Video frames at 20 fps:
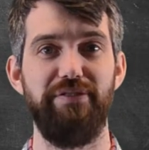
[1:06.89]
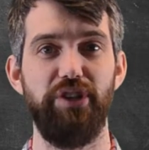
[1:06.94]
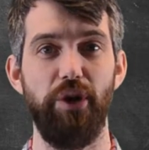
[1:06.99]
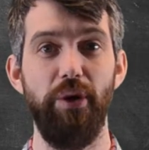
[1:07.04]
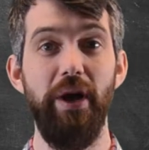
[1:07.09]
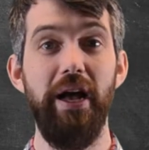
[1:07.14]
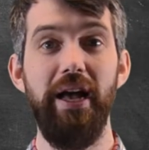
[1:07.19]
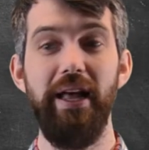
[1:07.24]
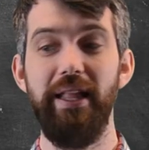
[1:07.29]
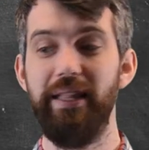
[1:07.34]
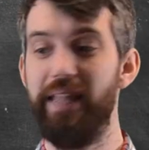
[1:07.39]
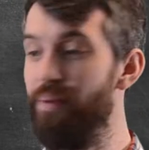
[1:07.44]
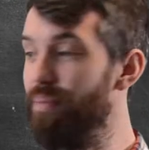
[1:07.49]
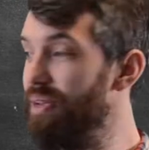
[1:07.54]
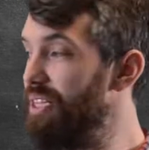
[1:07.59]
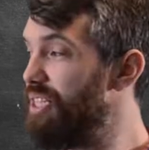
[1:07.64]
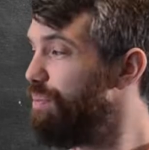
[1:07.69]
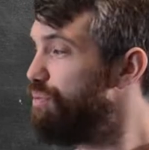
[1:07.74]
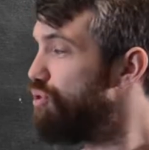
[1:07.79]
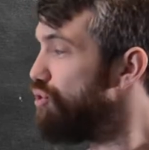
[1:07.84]
So let me
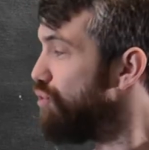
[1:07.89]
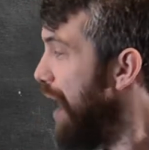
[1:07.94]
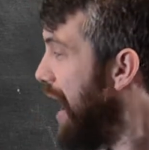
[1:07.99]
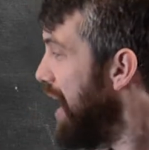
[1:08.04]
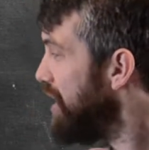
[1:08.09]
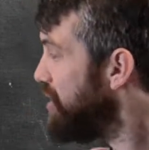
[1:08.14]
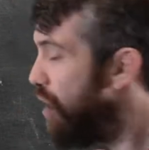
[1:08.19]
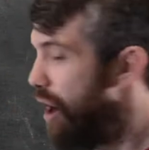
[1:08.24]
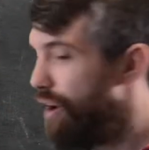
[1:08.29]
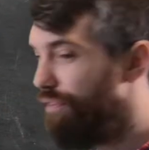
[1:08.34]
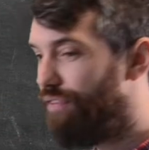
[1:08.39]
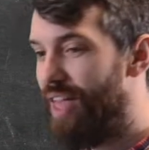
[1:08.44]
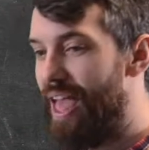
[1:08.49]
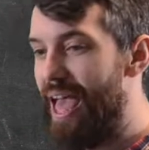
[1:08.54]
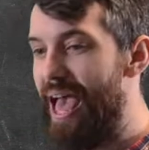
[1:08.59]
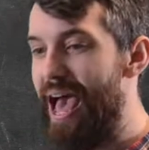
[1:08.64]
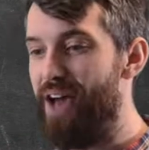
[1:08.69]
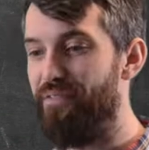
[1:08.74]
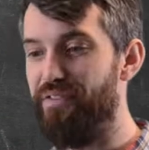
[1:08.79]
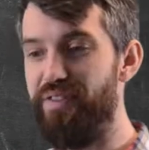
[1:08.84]
subtract off the
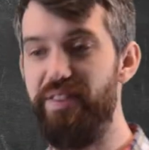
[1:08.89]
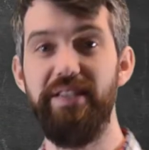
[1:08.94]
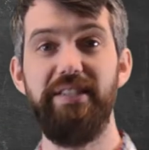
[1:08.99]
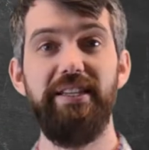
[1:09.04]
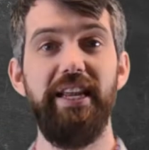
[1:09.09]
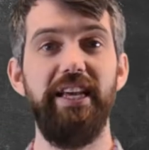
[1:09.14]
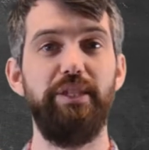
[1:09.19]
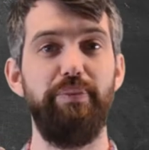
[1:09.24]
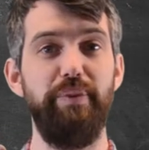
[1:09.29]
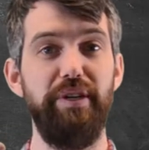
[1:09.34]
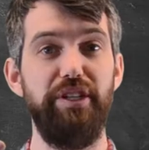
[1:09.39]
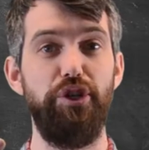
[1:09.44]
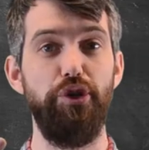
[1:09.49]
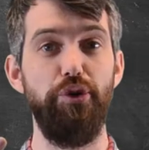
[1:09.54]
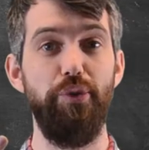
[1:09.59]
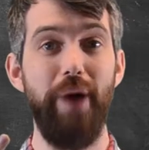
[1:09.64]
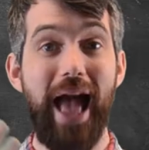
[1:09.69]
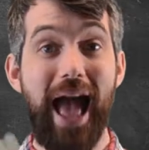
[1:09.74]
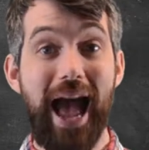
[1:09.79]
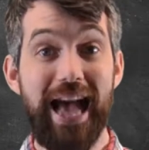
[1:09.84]
1/2, and this takes me
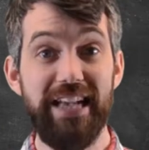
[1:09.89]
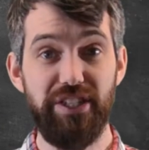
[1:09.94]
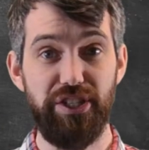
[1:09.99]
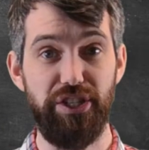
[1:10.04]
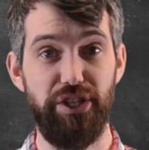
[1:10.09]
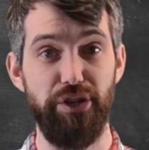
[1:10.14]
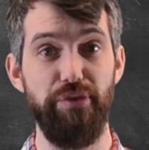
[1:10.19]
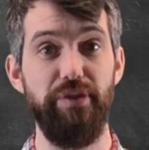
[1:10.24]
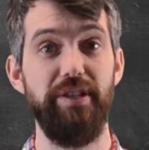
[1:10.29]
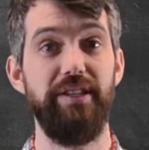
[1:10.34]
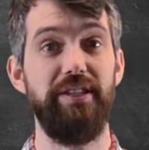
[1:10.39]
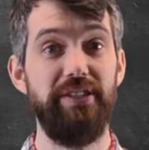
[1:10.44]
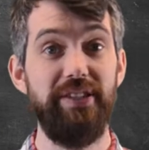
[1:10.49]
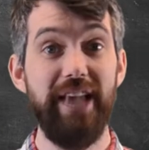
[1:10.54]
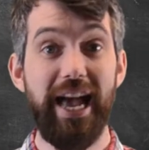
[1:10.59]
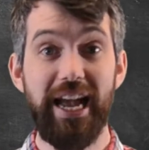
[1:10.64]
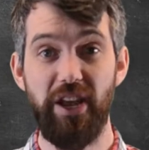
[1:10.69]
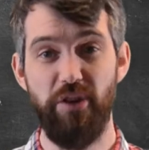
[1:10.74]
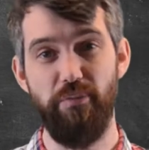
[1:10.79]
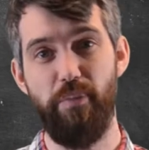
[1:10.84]
to S2, the
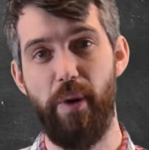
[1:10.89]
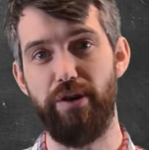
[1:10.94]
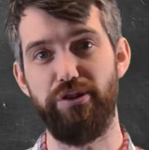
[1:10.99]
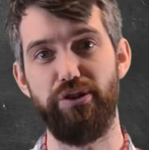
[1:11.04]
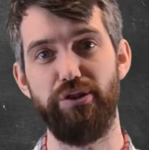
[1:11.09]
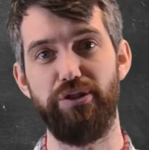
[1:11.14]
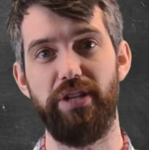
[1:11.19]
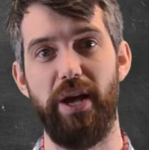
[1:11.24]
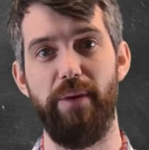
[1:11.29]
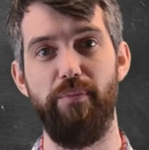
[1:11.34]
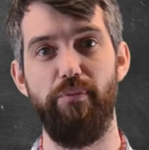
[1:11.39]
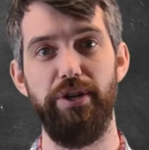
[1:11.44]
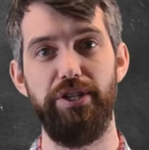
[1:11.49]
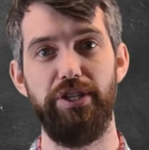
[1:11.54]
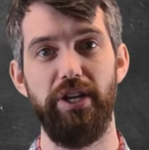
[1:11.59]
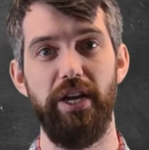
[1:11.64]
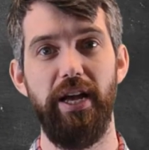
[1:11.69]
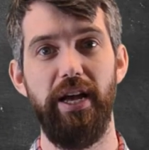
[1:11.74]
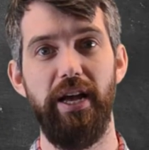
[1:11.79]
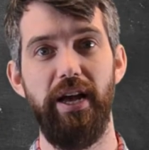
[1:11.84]
second partial sum,
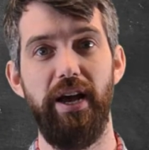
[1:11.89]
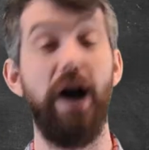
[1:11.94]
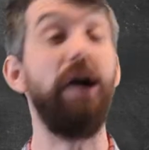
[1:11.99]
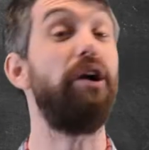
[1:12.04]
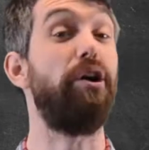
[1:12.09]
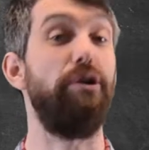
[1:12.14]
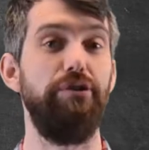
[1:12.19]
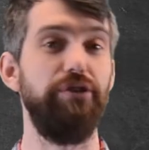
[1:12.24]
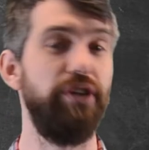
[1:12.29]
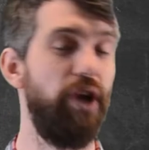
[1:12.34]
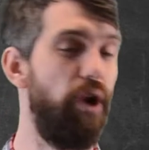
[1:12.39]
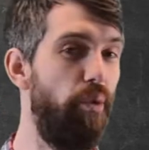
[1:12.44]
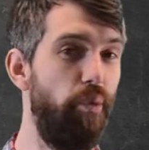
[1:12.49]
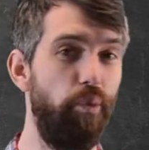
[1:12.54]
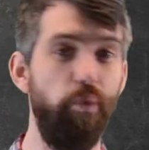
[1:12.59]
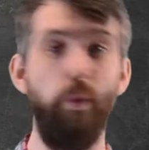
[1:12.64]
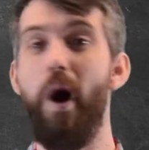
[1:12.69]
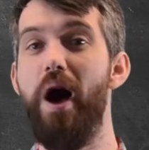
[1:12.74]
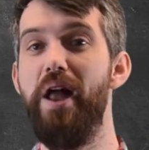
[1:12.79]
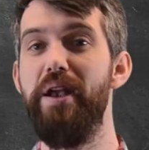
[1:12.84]
which occurs at
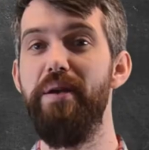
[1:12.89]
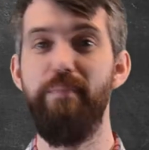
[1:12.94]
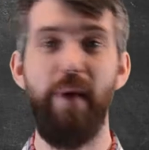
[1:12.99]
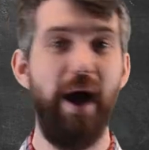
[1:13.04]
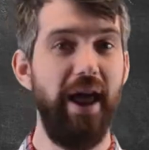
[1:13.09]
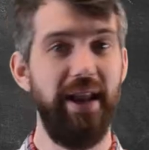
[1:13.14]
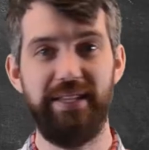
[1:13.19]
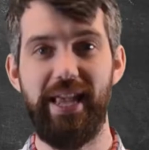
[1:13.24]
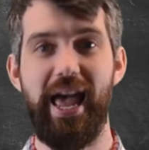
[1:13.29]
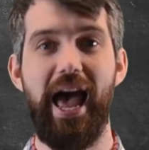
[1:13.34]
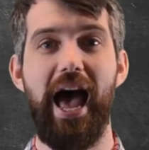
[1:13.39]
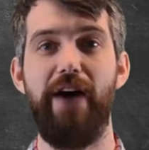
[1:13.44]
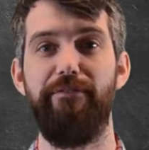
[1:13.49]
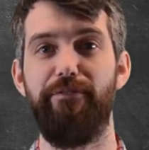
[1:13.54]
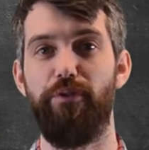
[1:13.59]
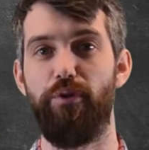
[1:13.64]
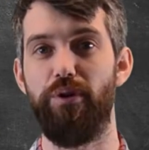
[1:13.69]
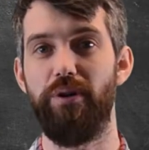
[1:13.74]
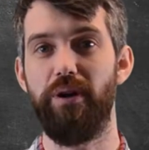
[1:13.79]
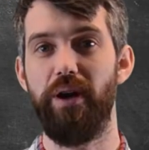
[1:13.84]
1 minus 1/2
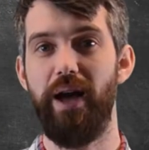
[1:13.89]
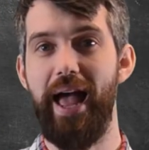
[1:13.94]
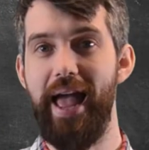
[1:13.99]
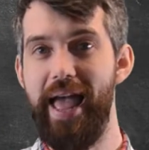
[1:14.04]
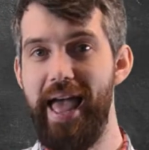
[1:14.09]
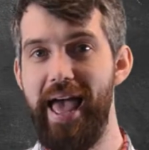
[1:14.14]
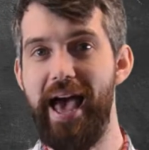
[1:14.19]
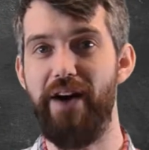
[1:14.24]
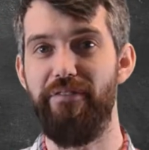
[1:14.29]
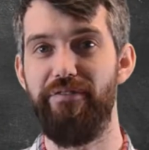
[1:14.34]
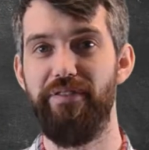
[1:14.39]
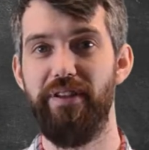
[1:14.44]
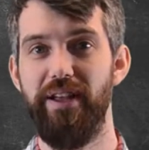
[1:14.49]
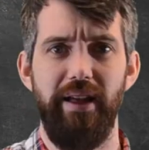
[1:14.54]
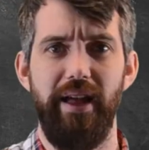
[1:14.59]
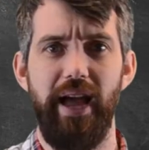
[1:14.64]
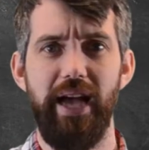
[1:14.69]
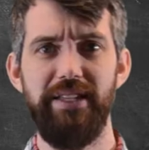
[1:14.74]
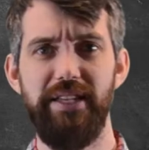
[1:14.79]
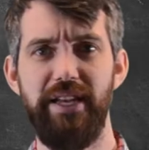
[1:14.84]
or 1/2.
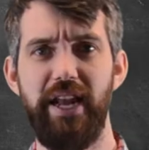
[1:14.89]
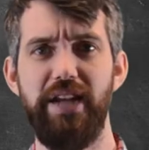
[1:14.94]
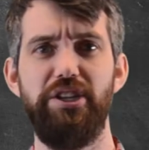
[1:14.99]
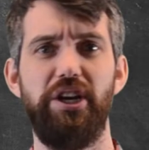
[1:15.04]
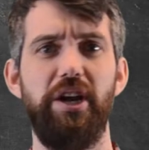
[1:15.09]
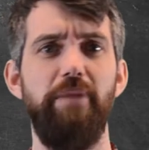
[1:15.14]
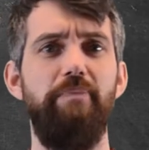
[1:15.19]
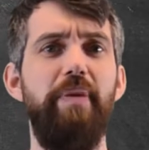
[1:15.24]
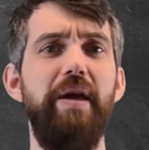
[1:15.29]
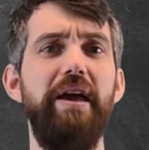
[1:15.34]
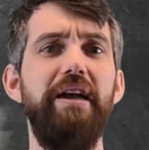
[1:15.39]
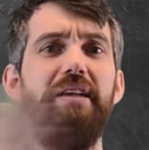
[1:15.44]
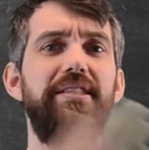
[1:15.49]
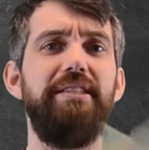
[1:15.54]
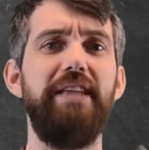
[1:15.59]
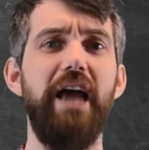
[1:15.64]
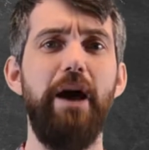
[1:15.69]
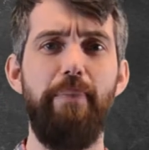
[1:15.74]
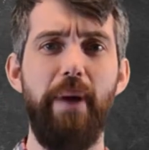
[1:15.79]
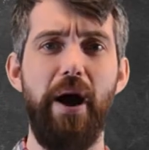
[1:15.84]
As in, I took a big
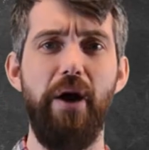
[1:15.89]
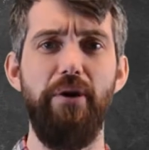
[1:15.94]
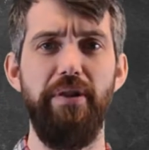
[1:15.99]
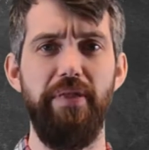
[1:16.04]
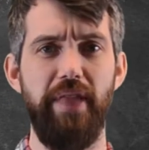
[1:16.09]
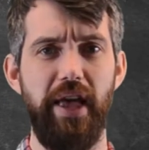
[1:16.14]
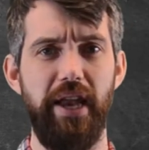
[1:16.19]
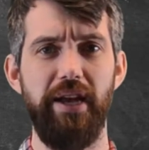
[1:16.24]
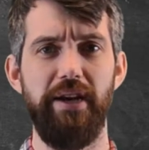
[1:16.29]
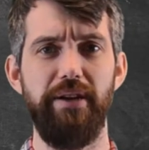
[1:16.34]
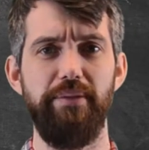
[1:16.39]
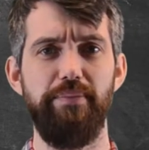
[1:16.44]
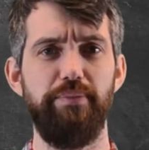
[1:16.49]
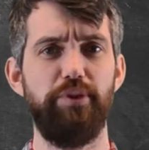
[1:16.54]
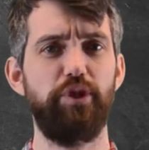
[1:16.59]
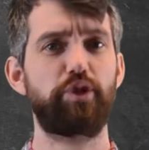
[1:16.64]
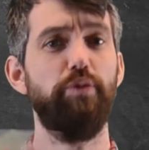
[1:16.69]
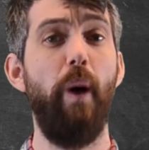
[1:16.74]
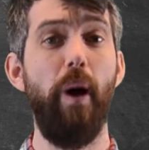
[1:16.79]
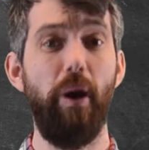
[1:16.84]
step out and then a
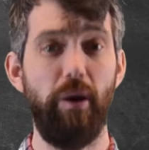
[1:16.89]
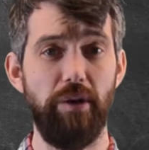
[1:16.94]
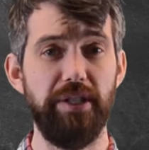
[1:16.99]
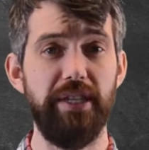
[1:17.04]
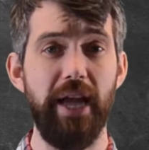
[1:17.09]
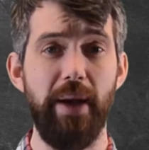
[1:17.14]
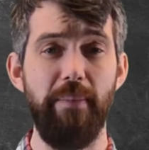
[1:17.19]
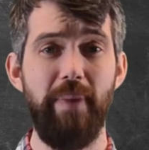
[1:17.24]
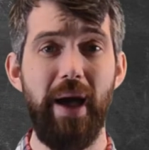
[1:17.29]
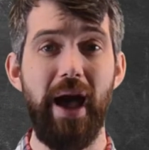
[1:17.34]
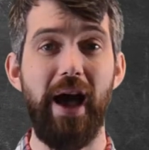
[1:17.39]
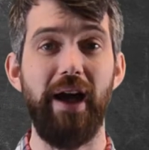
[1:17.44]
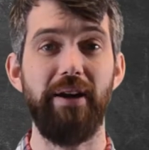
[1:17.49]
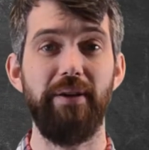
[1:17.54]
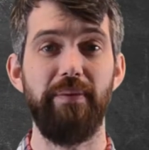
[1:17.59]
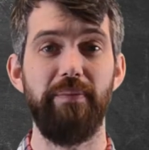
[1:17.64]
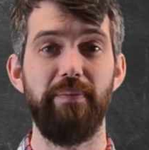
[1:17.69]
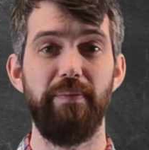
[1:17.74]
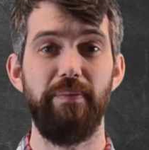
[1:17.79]
smaller step back.